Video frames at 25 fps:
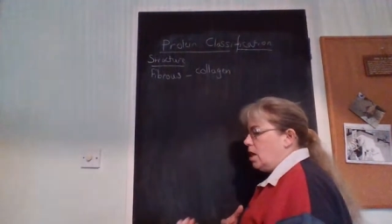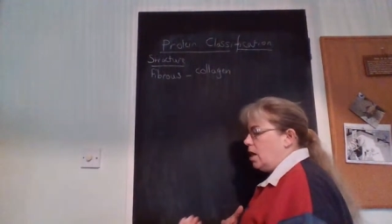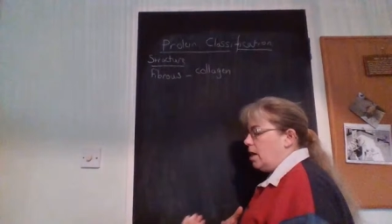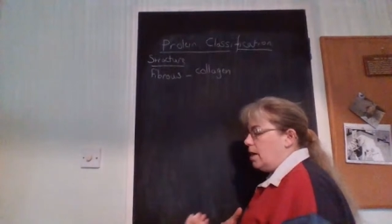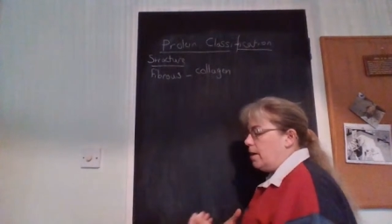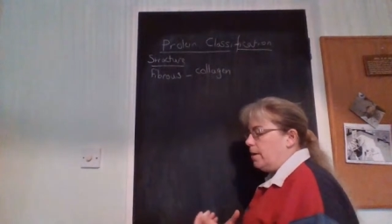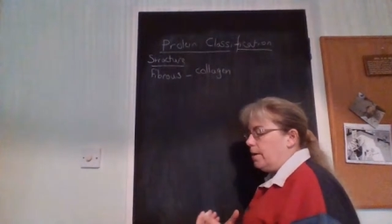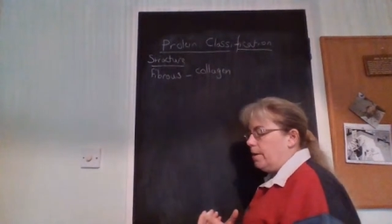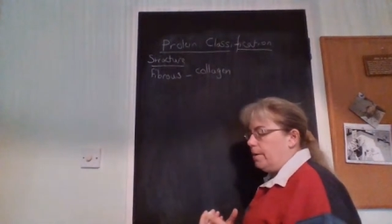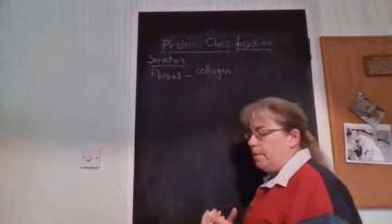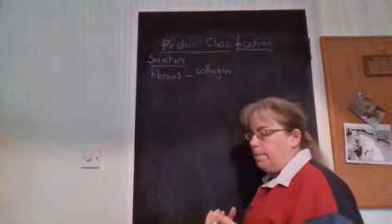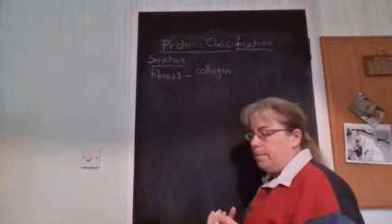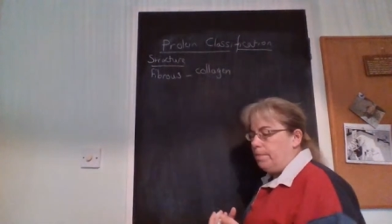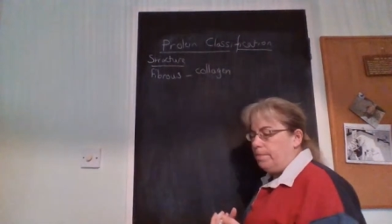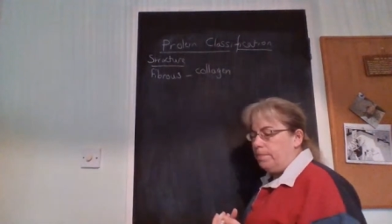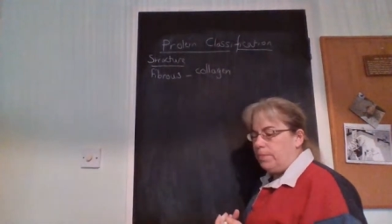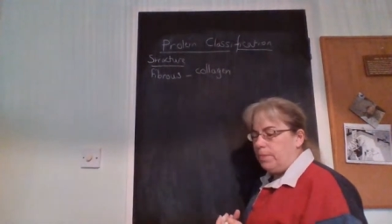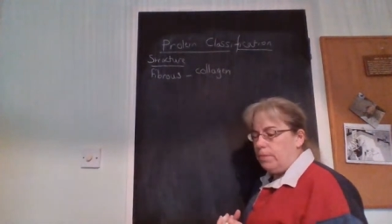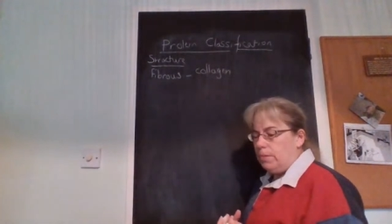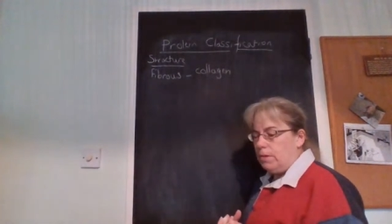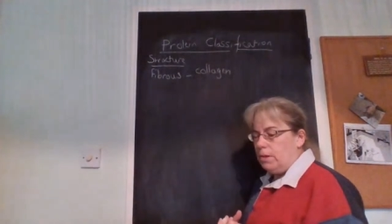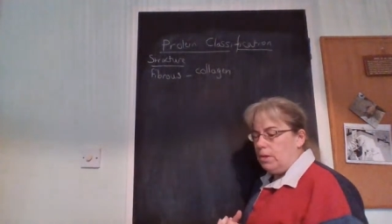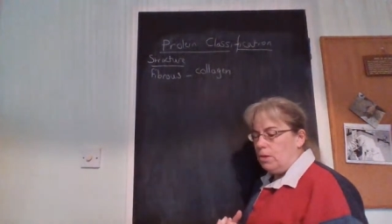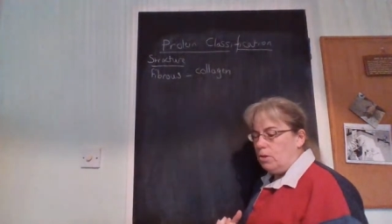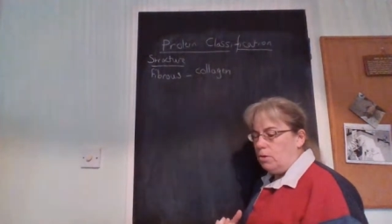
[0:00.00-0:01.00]

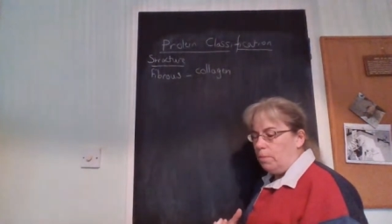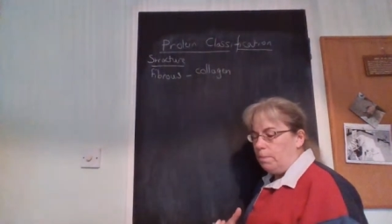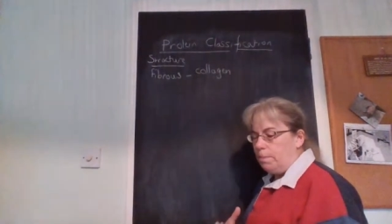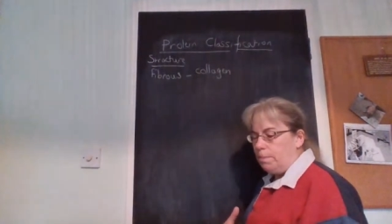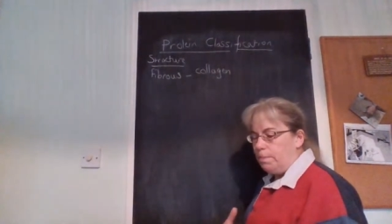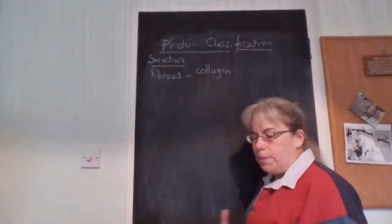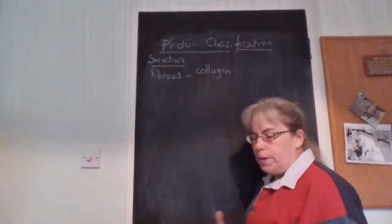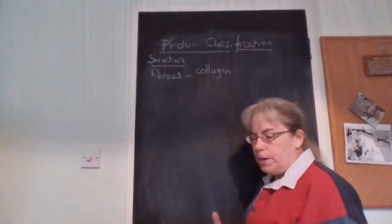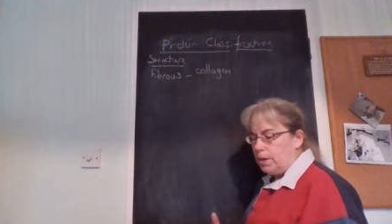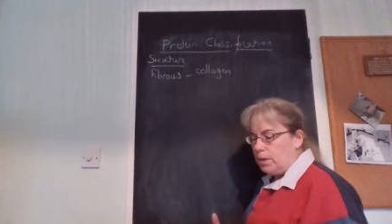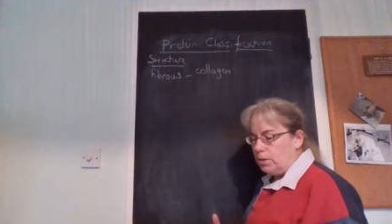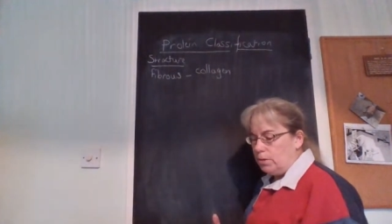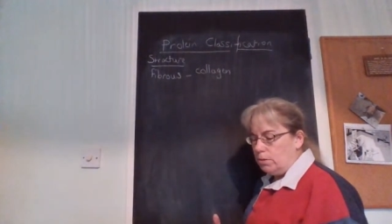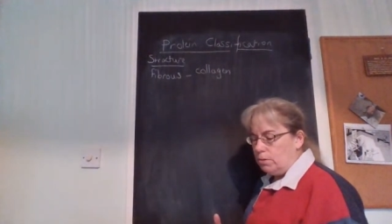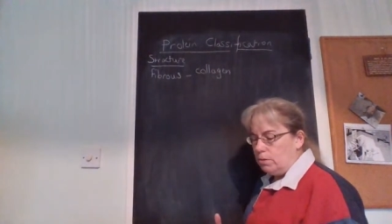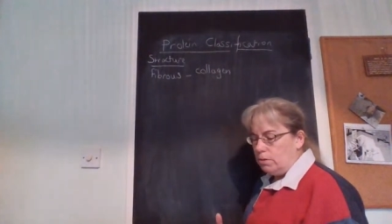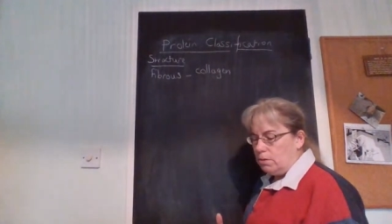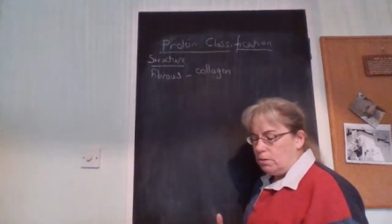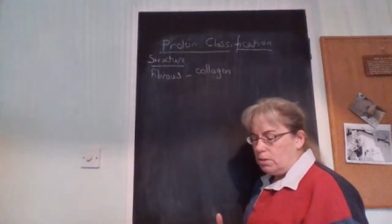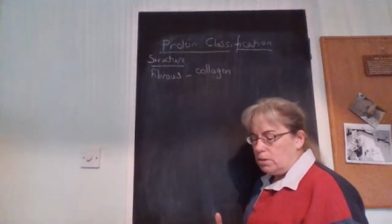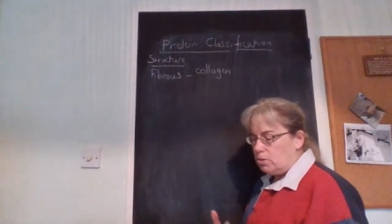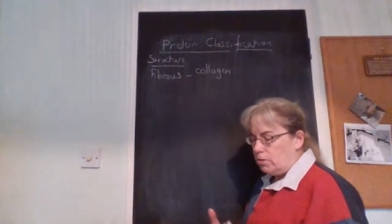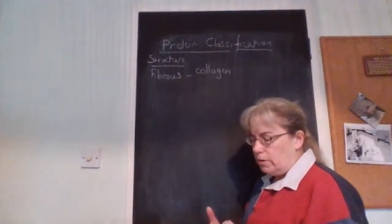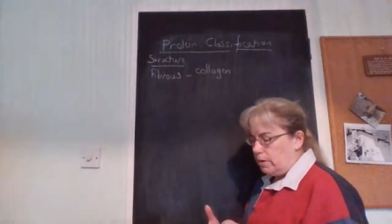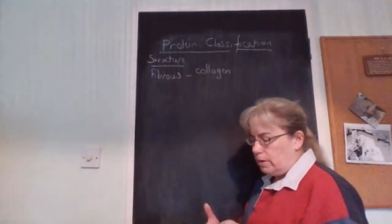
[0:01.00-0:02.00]
your bone,
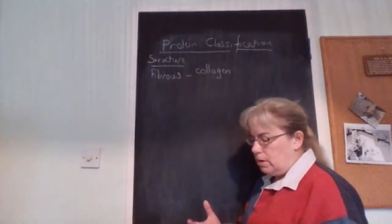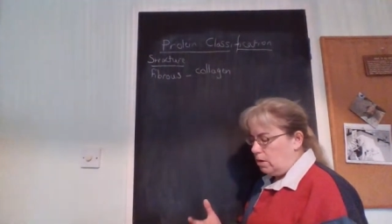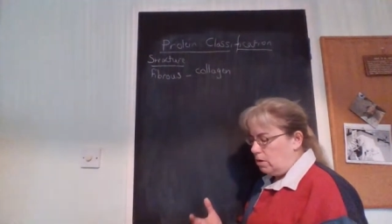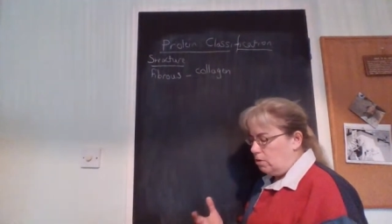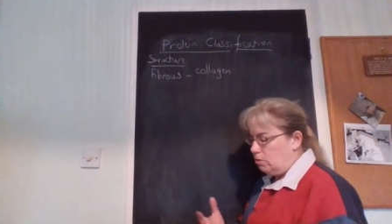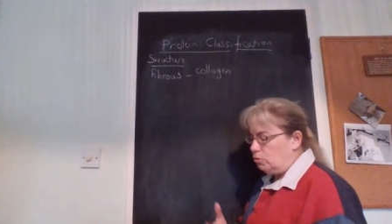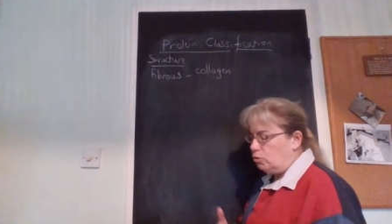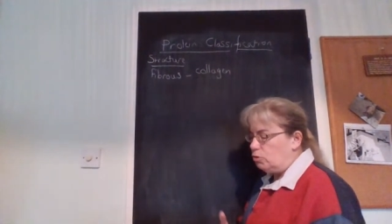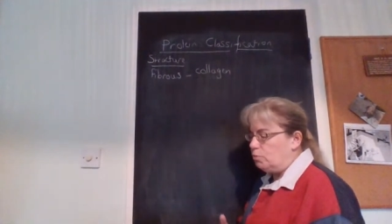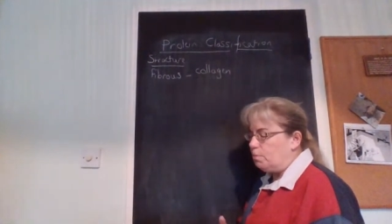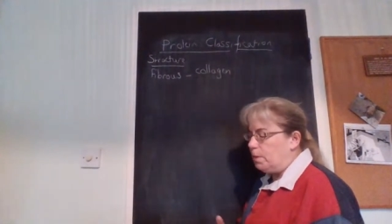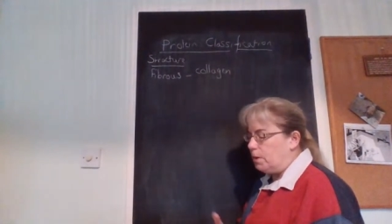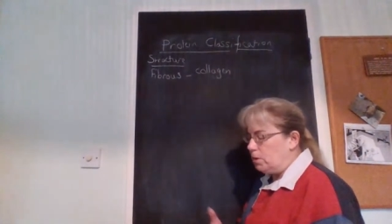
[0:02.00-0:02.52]
it holds